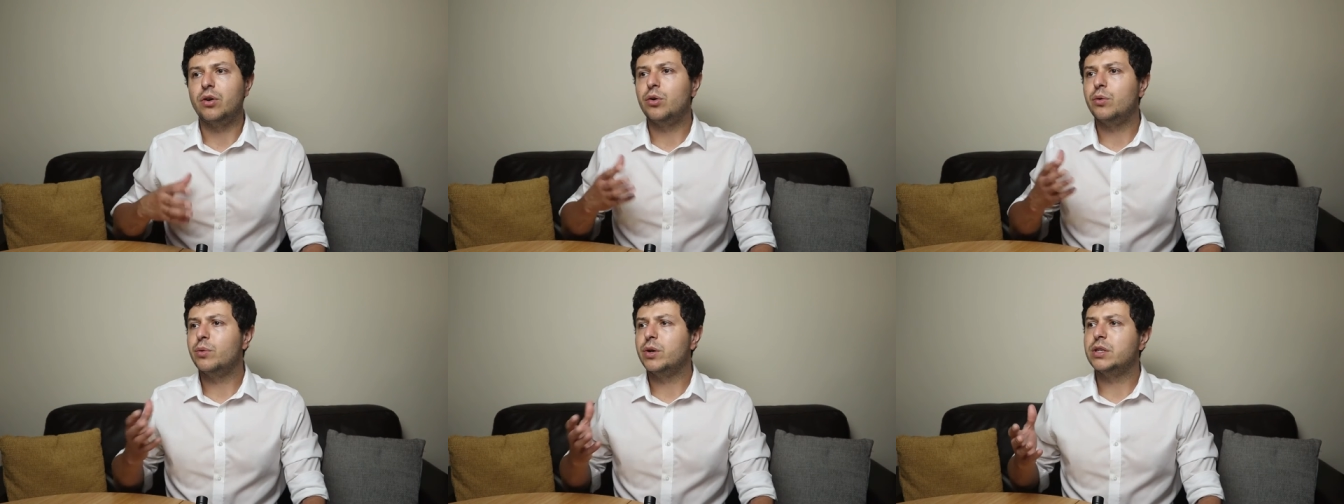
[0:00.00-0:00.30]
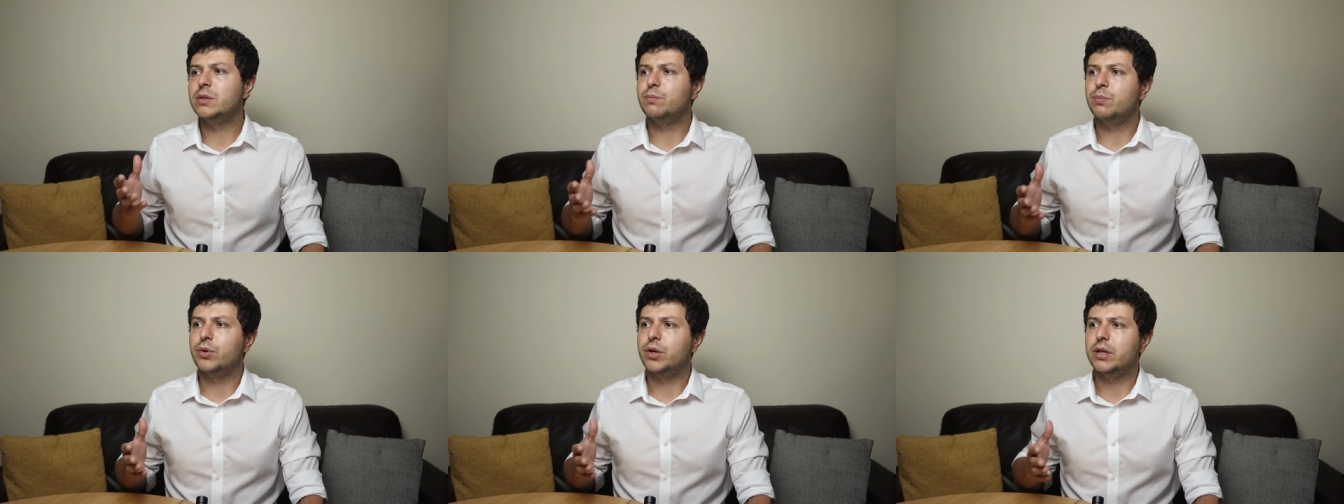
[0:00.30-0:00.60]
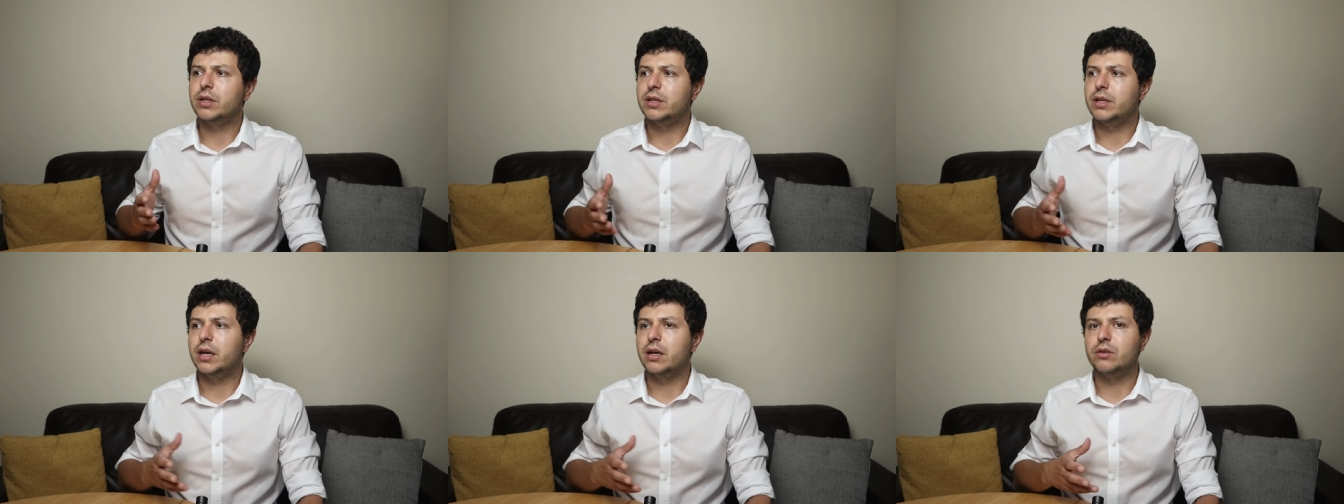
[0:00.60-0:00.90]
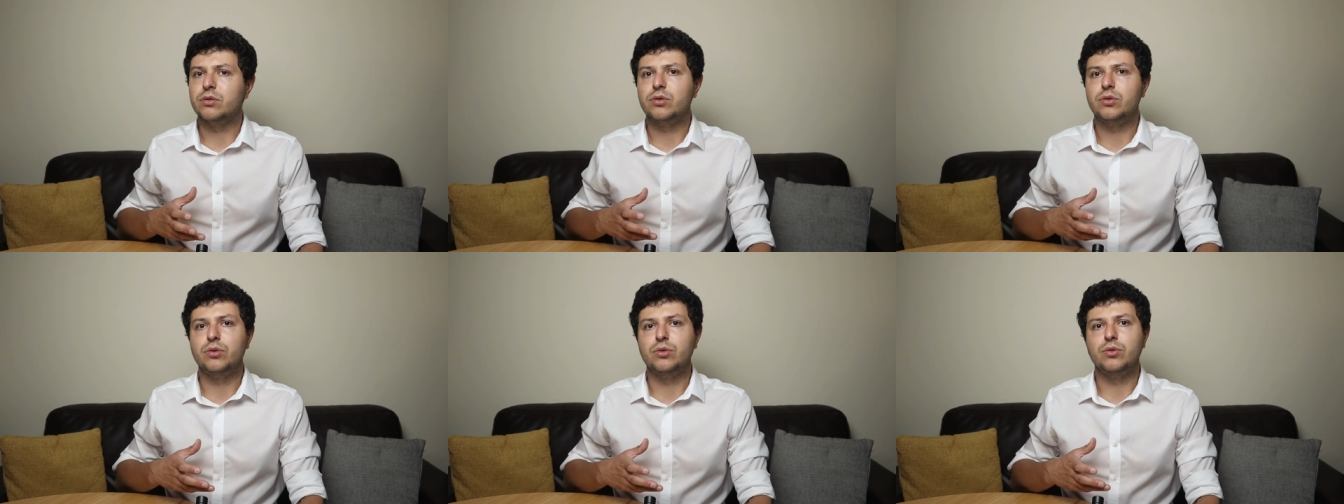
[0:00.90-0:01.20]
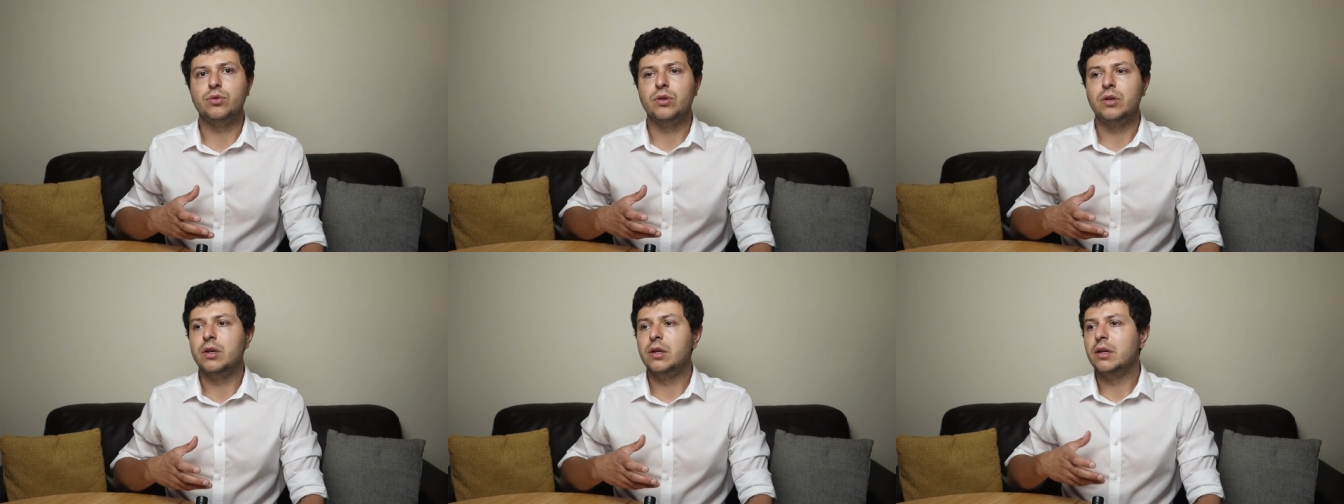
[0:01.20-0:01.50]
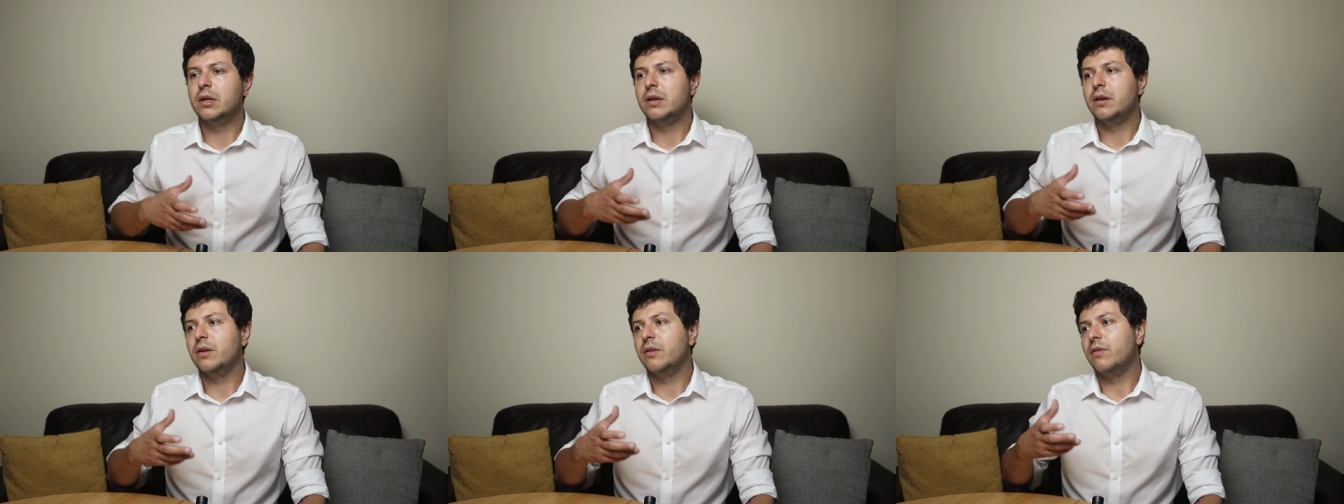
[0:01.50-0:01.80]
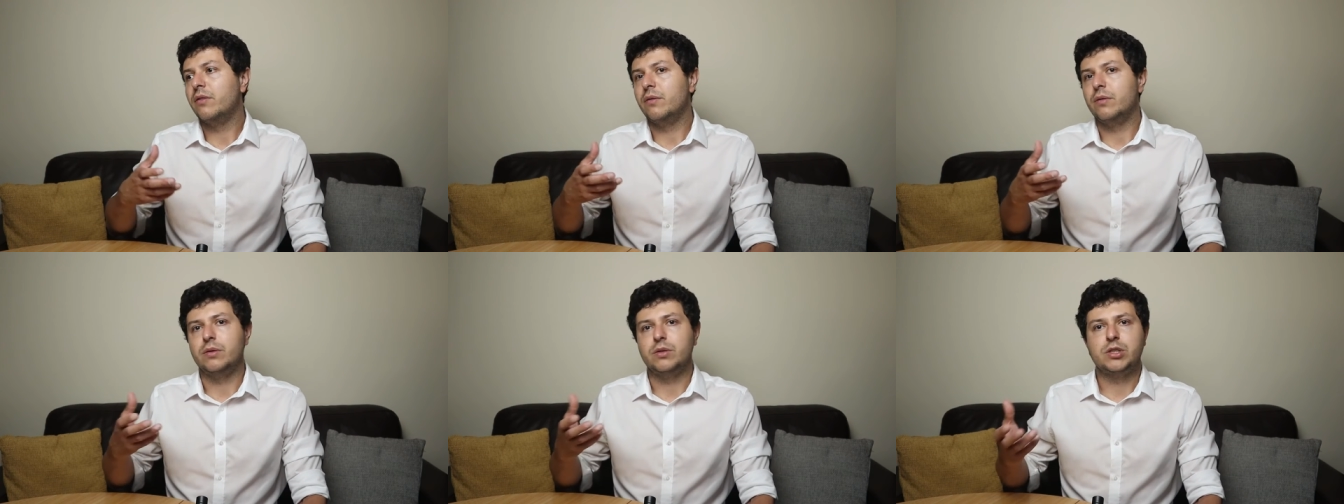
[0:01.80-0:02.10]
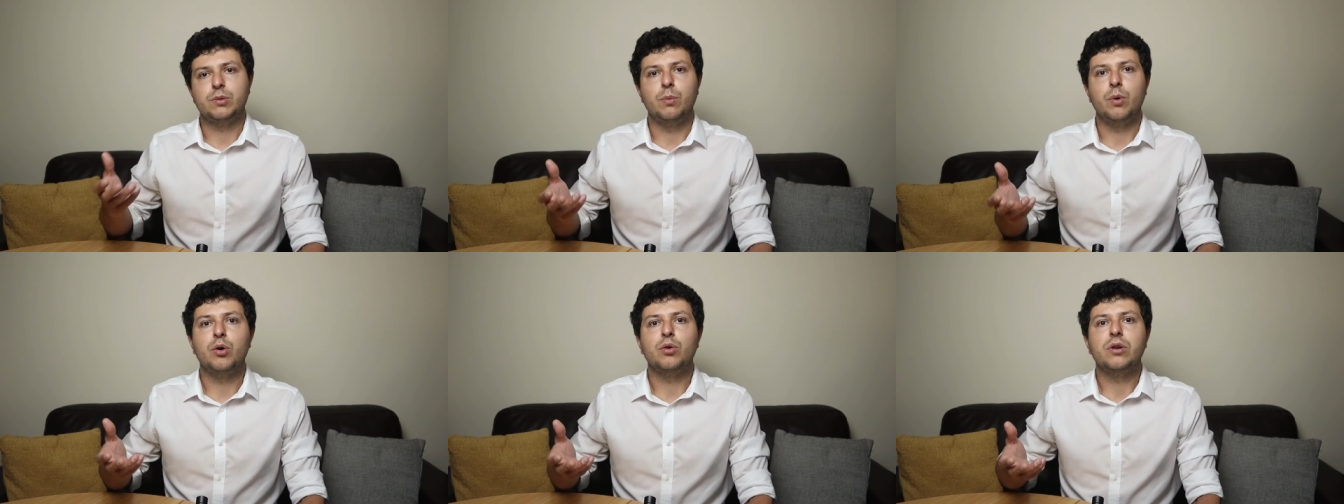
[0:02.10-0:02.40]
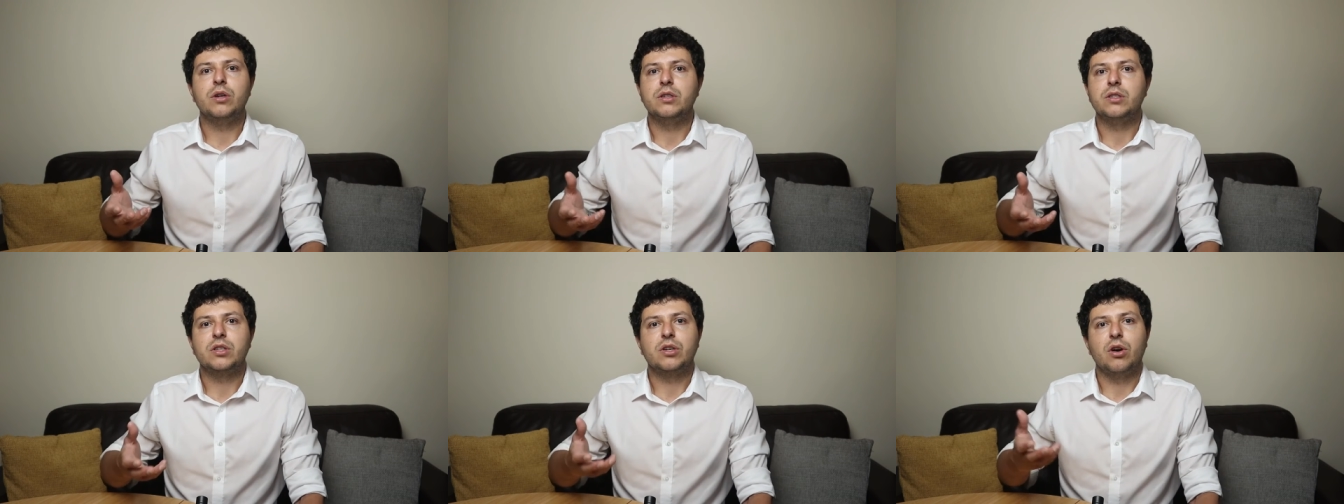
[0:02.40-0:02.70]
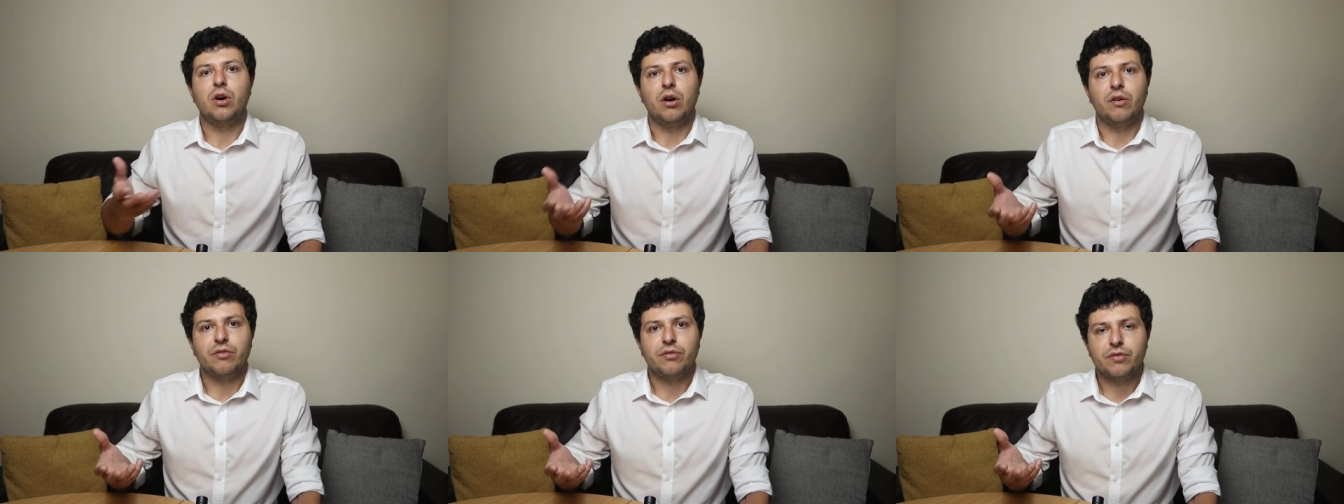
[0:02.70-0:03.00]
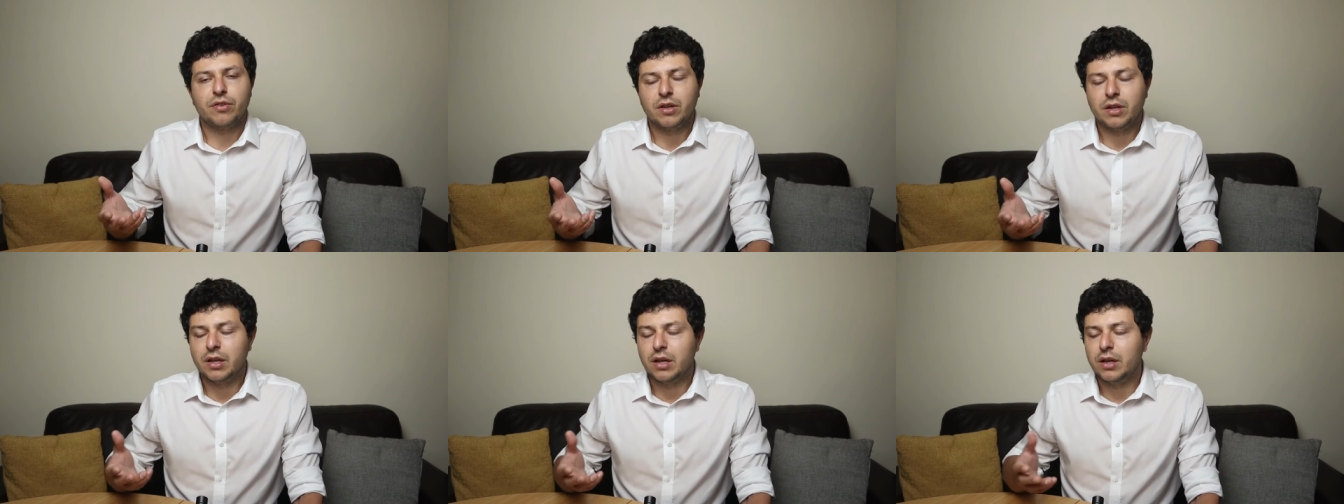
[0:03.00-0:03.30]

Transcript: always put it down to smoker's cough.